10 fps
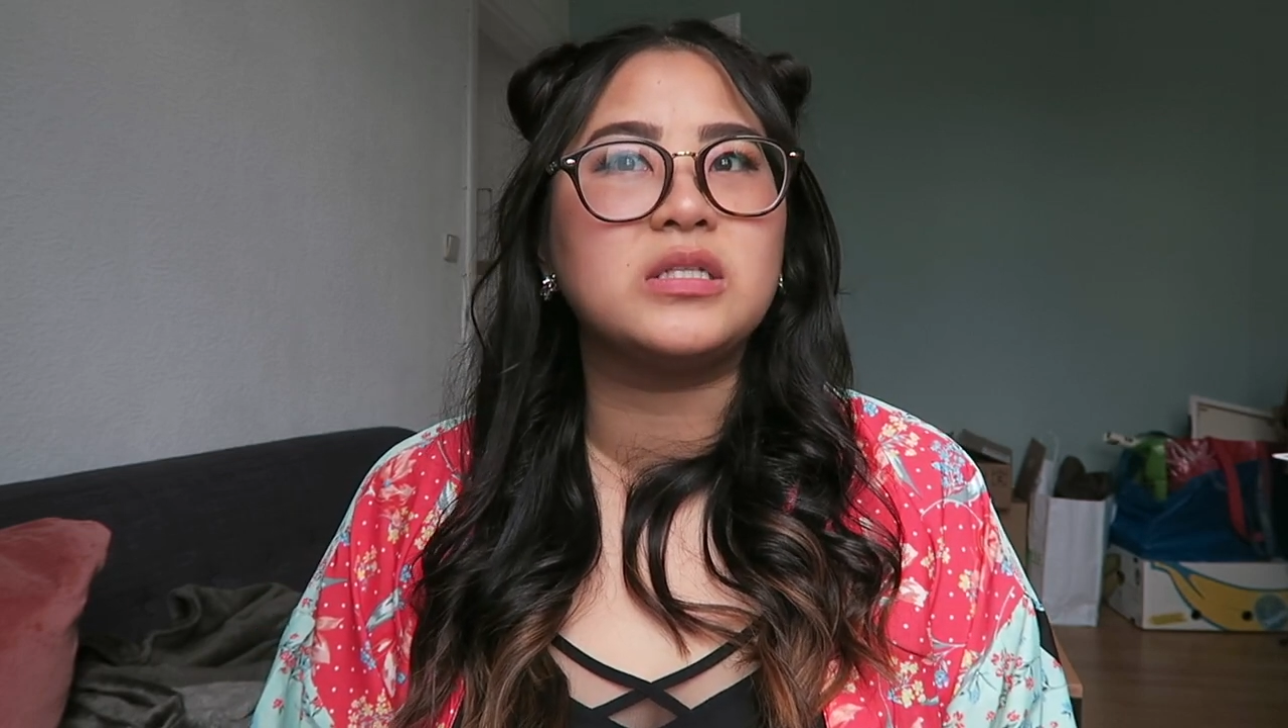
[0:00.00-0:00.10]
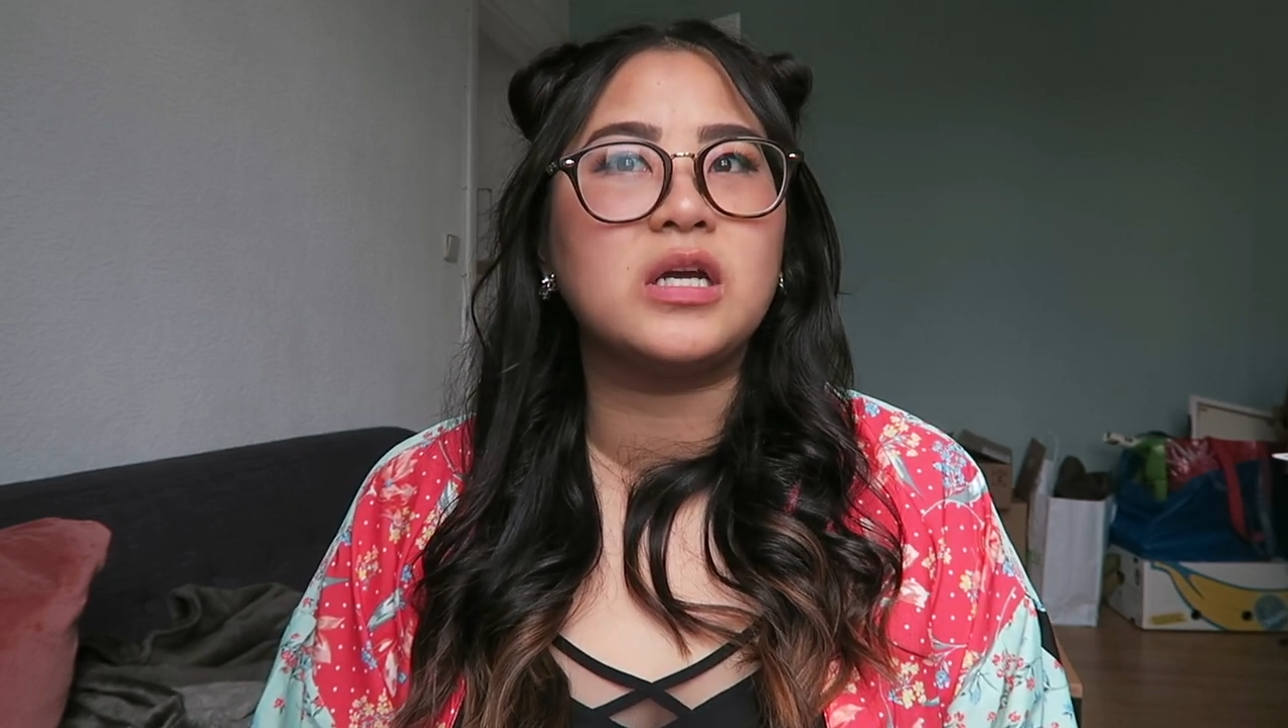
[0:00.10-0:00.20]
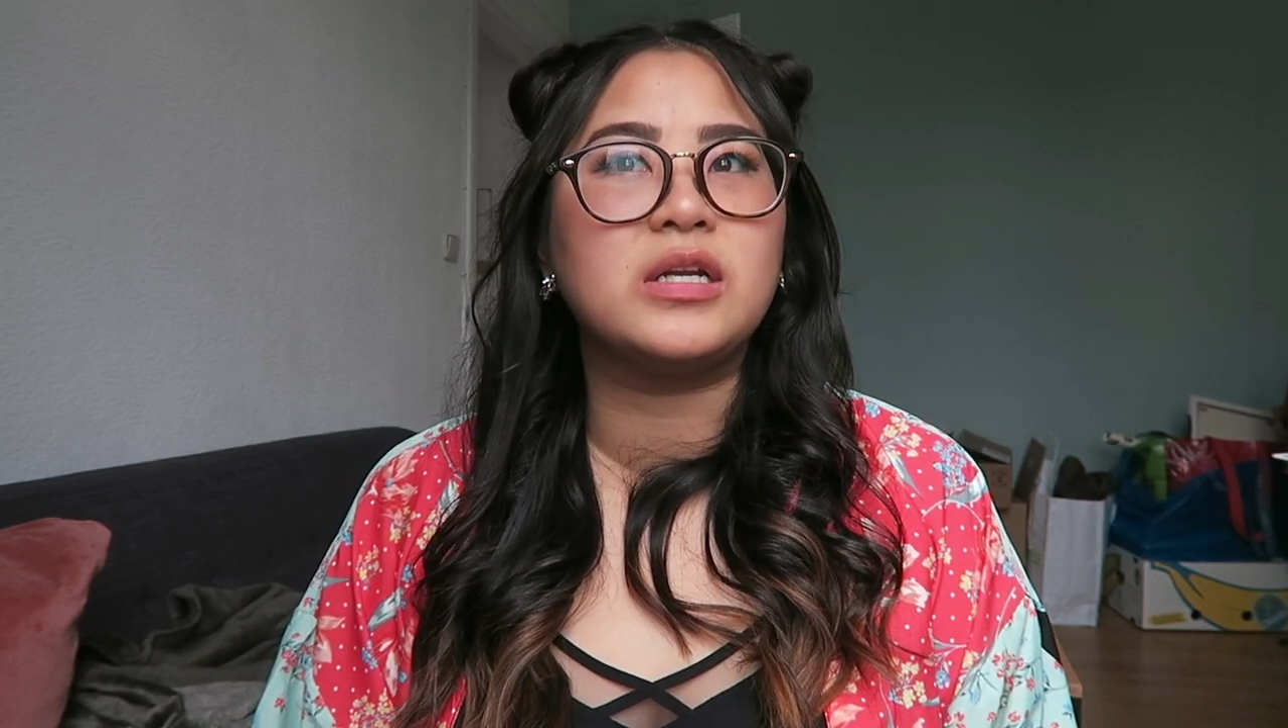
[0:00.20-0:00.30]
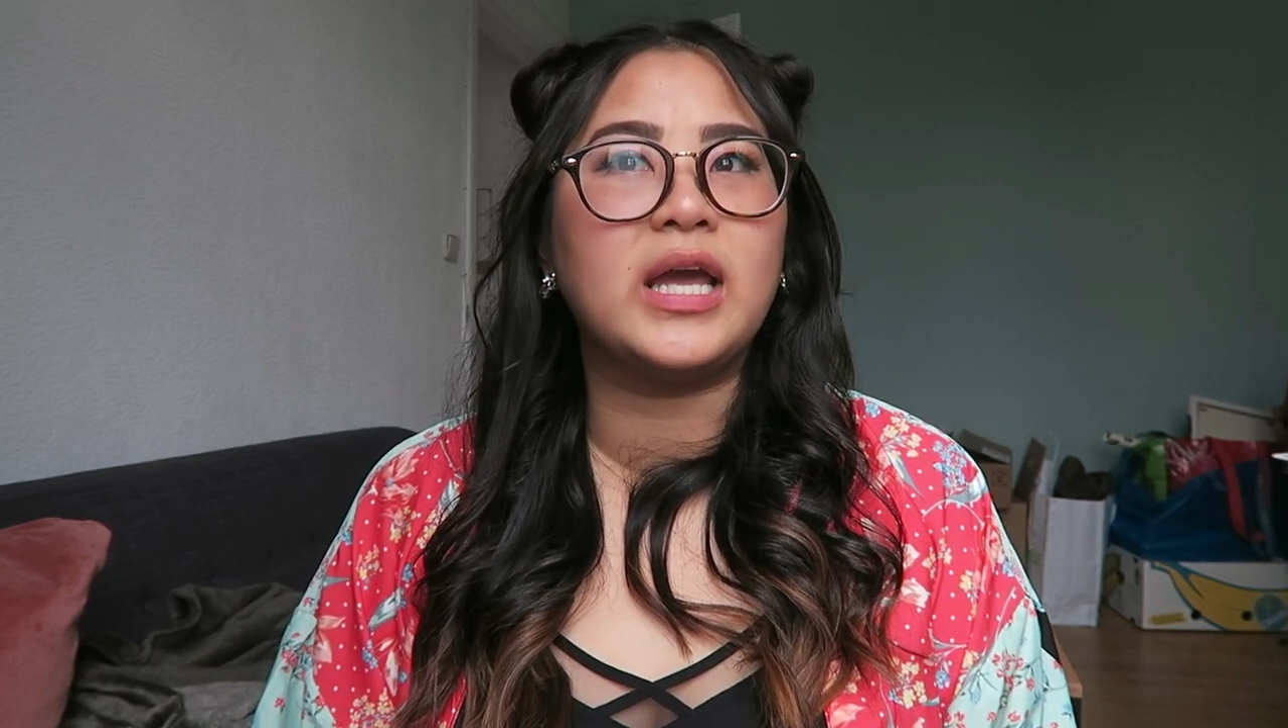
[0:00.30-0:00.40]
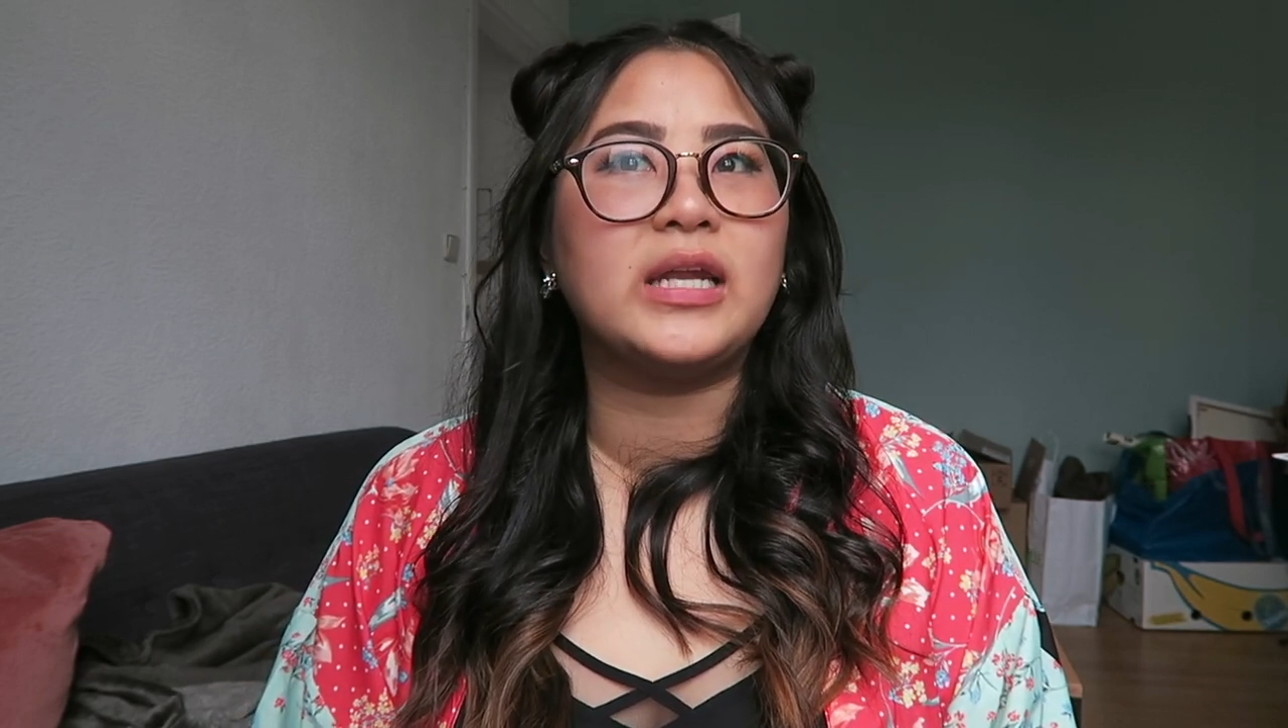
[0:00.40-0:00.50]

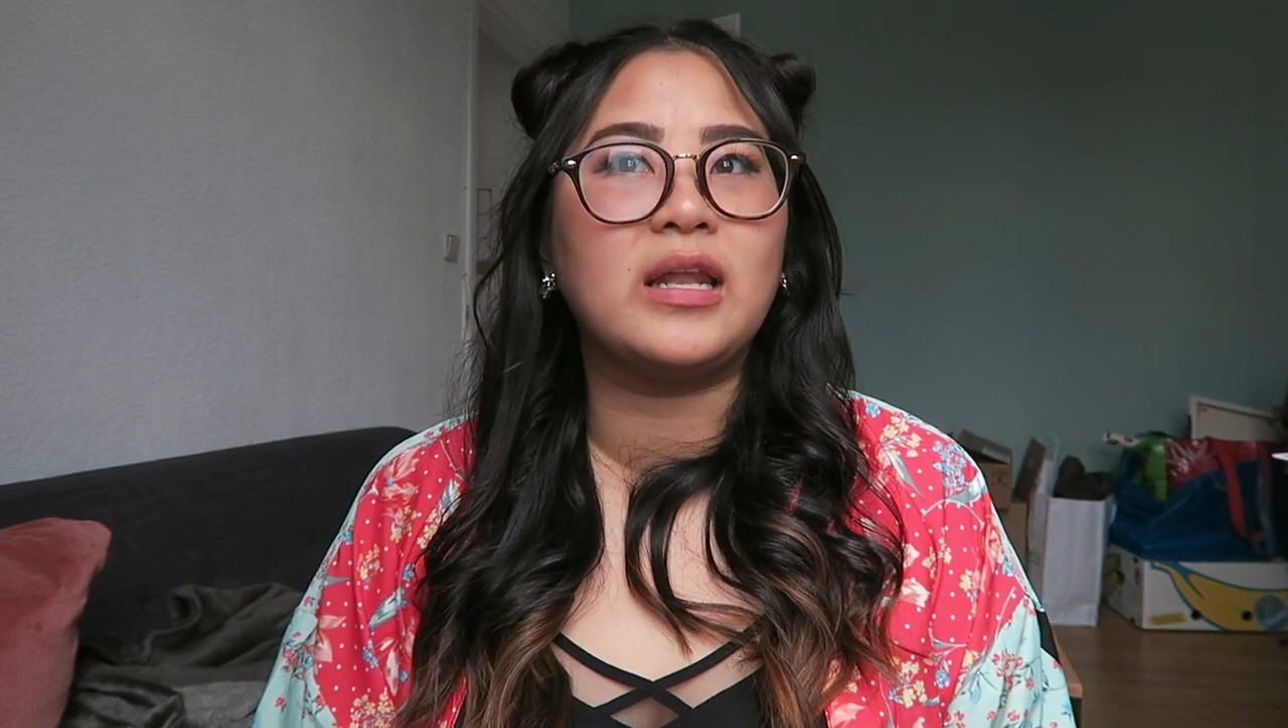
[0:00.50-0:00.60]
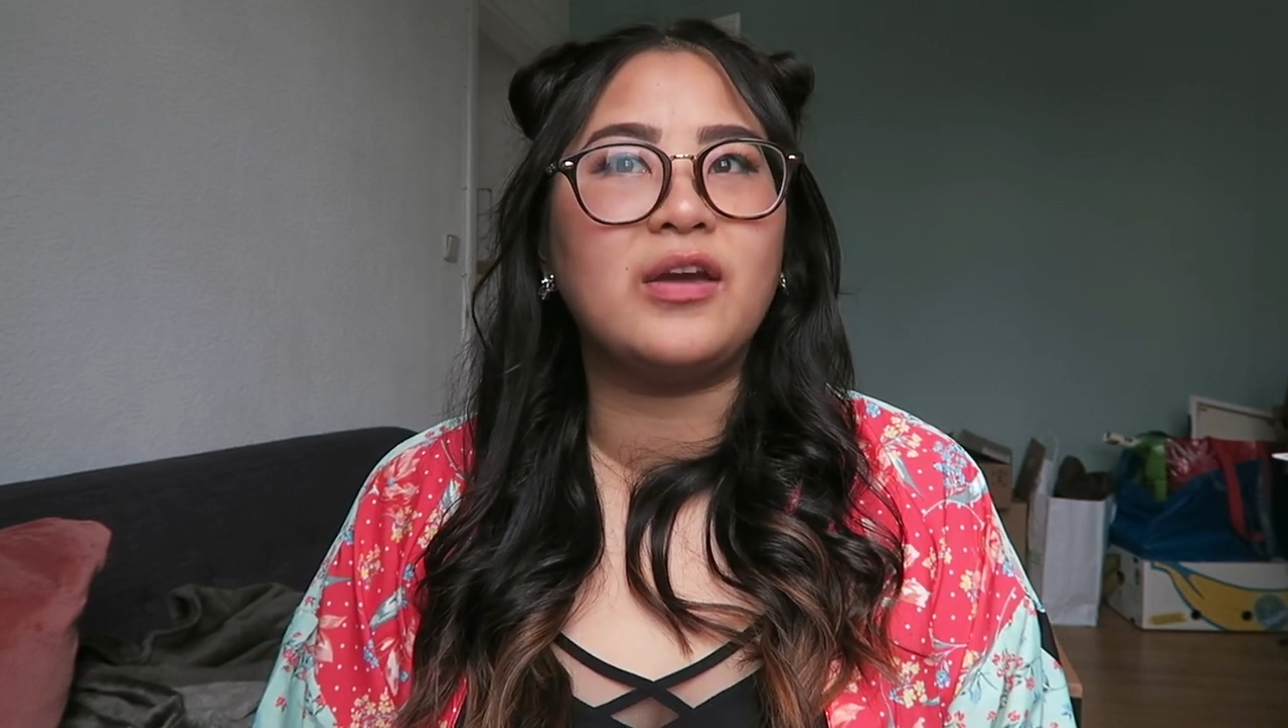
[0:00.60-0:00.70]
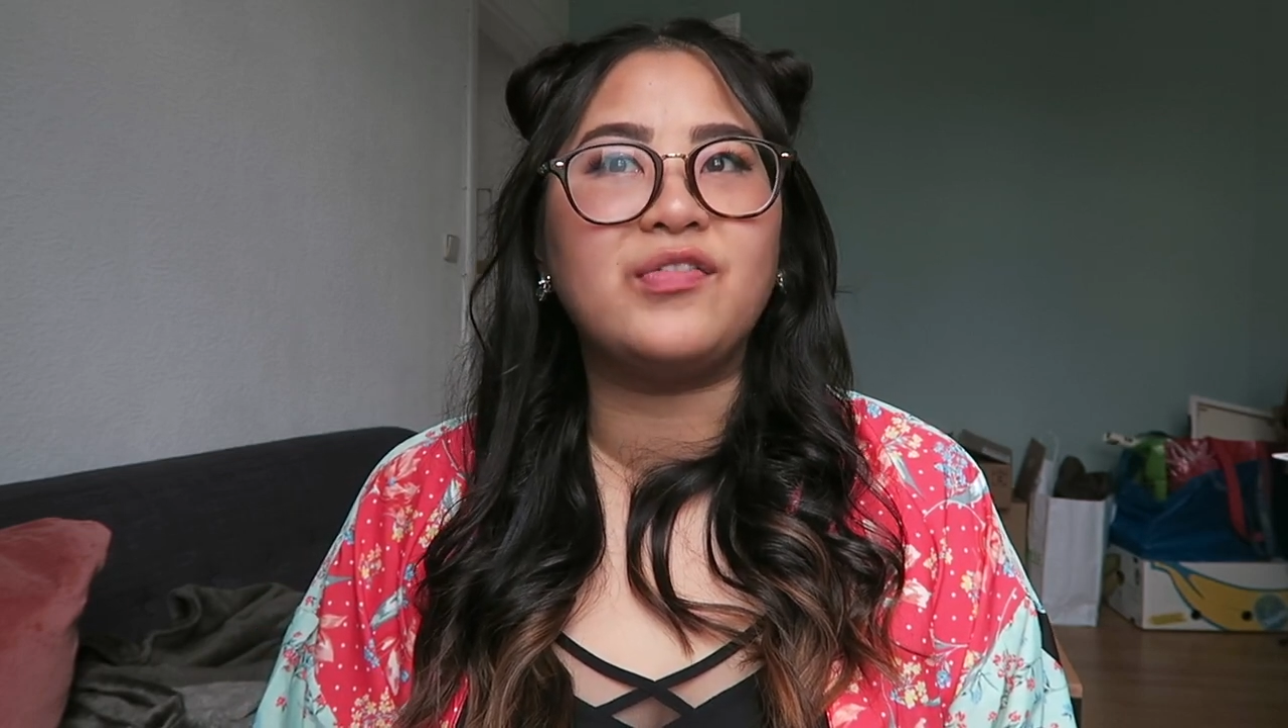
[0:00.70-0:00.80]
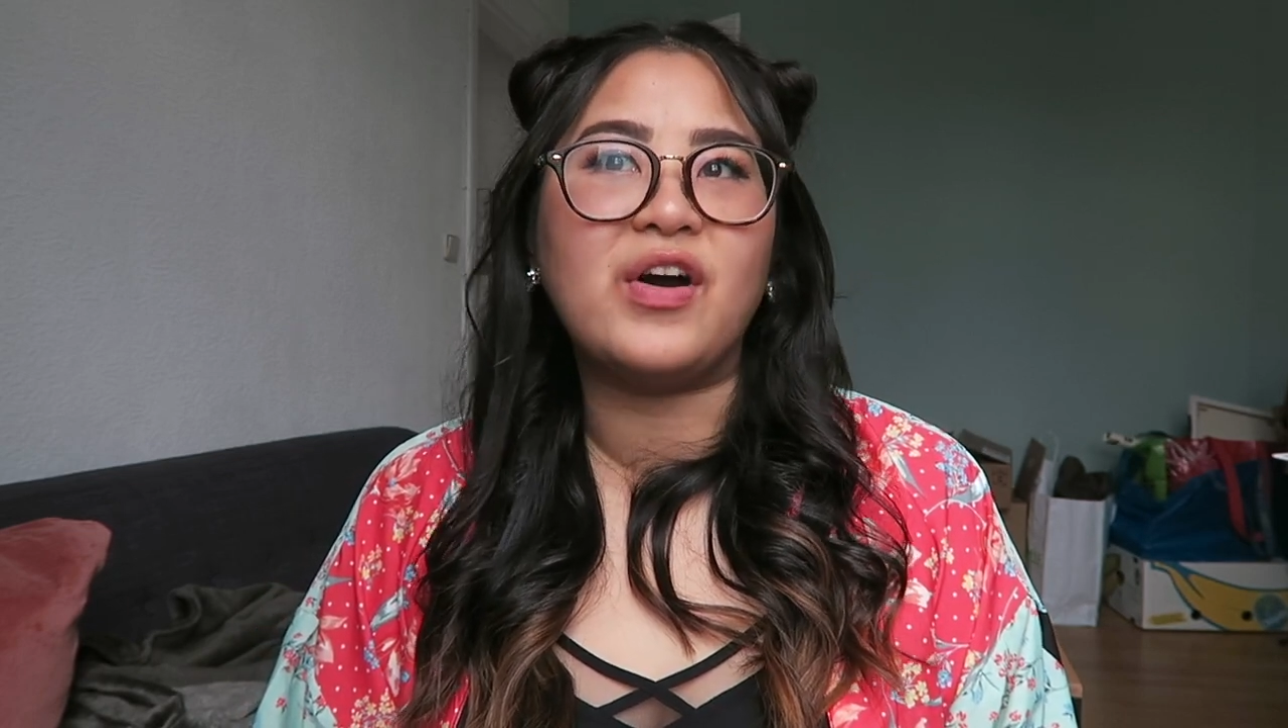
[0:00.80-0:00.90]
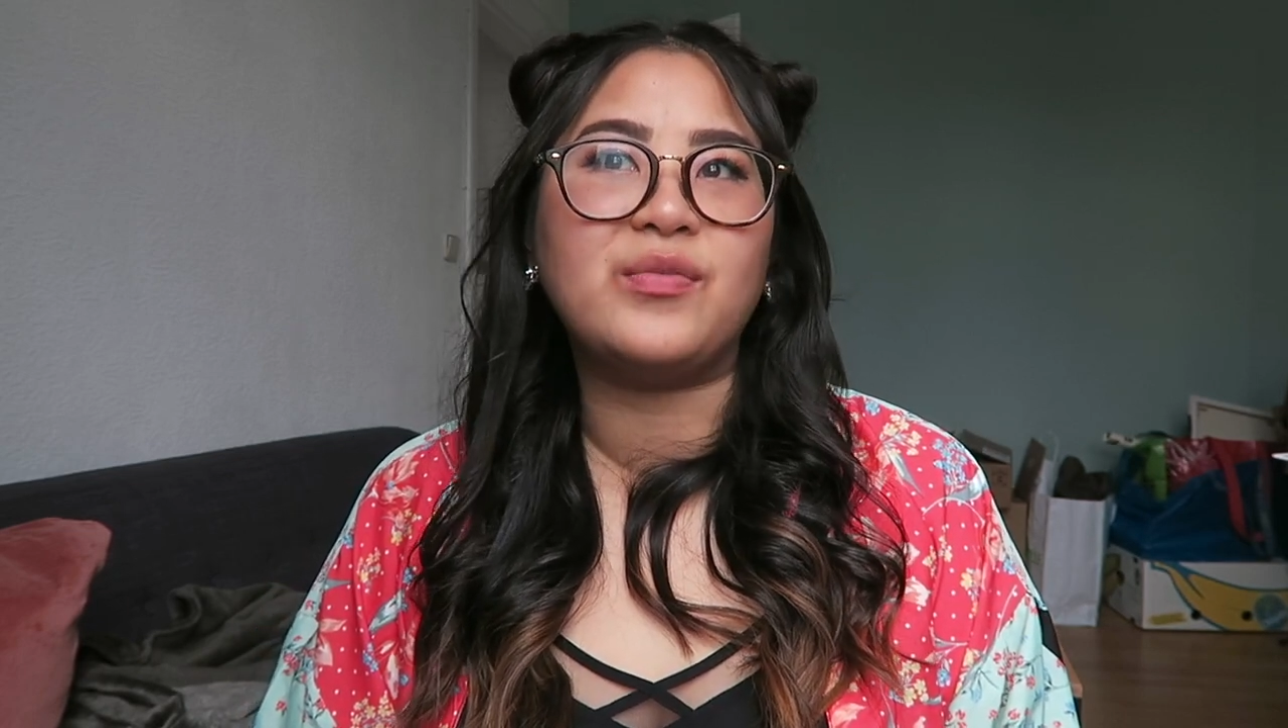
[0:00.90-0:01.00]
start again in
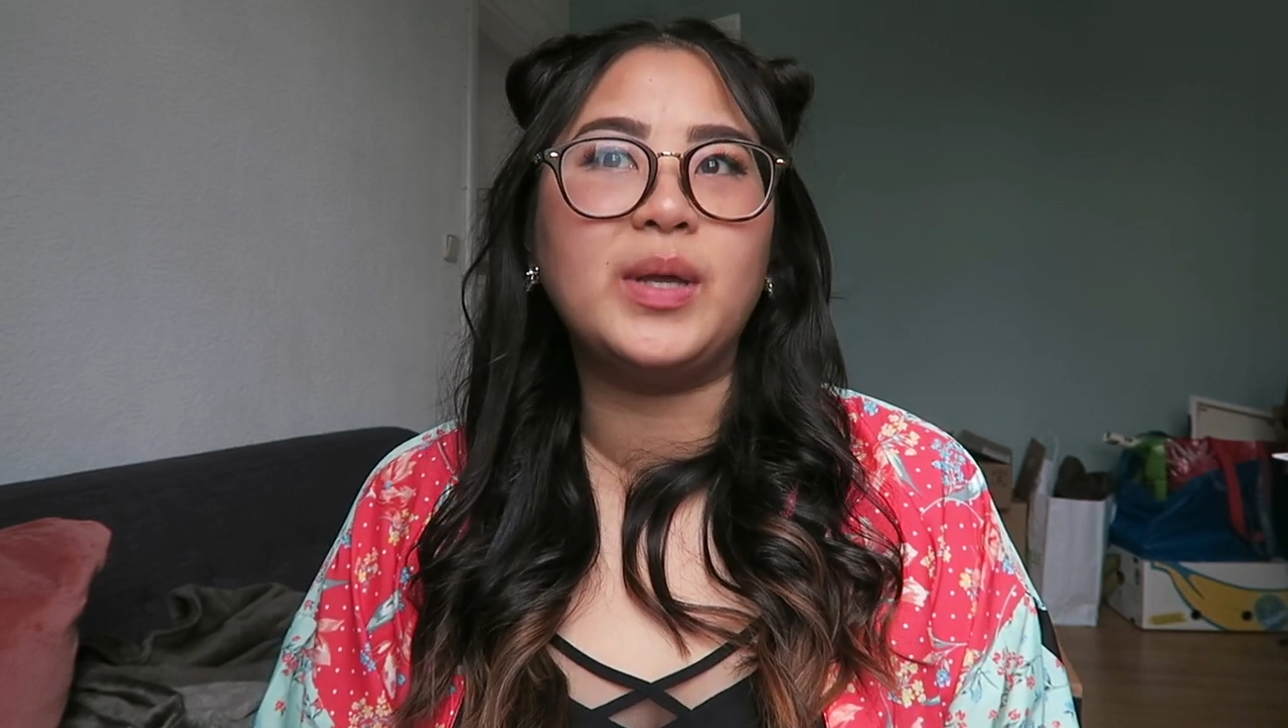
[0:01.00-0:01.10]
like 5